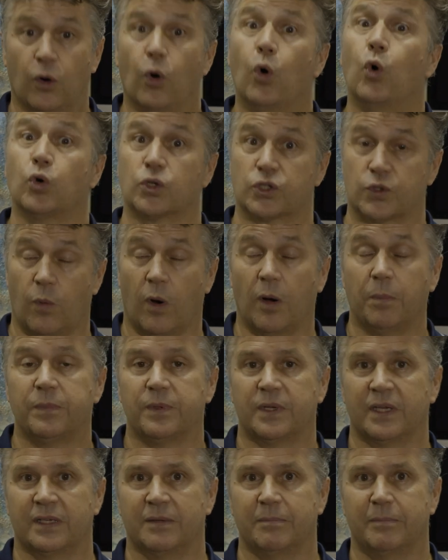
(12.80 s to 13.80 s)
or
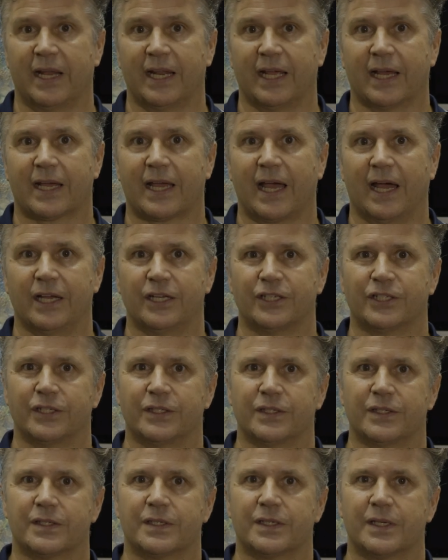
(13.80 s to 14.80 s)
swap in many
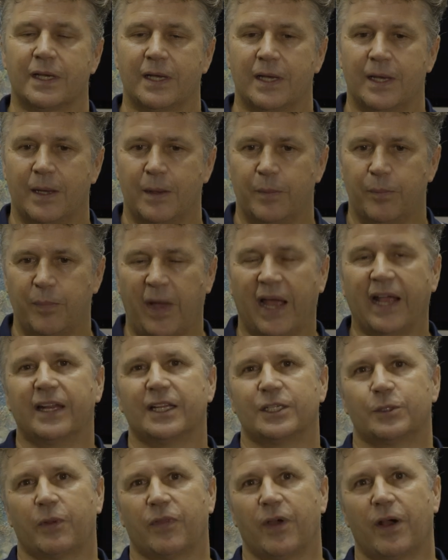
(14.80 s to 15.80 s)
occasions
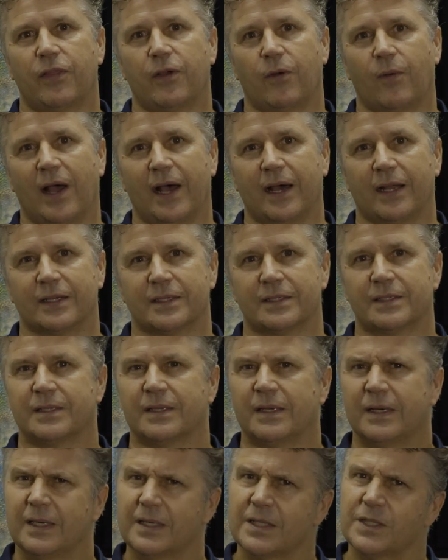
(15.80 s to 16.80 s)
paintings with other
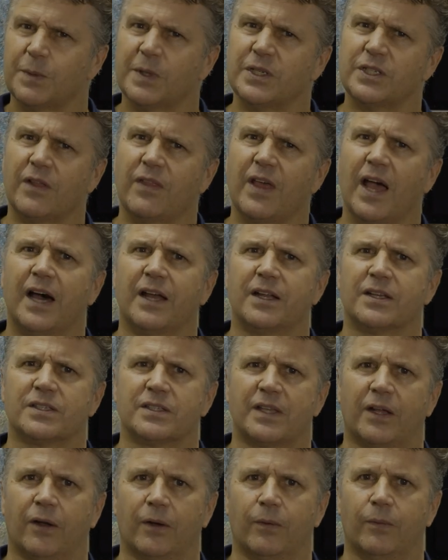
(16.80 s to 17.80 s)
artists, especially the
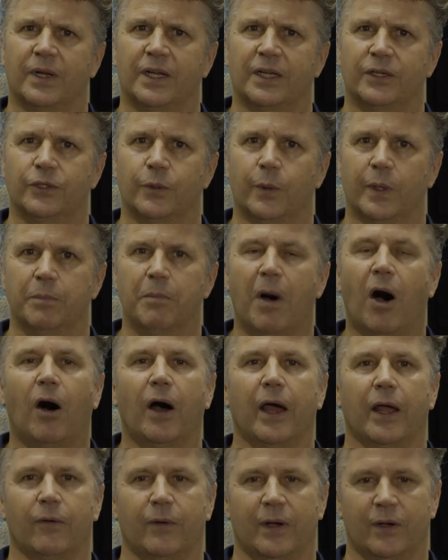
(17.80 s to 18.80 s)
artists that I really do
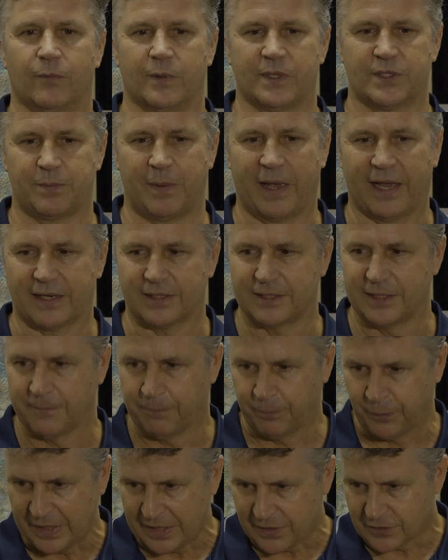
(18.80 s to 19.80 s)
admire and respect.
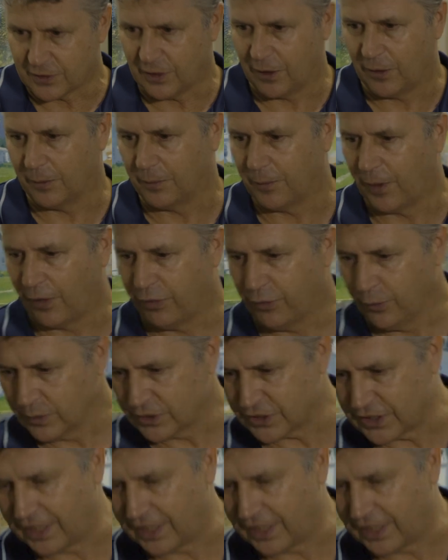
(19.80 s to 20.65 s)
So I thought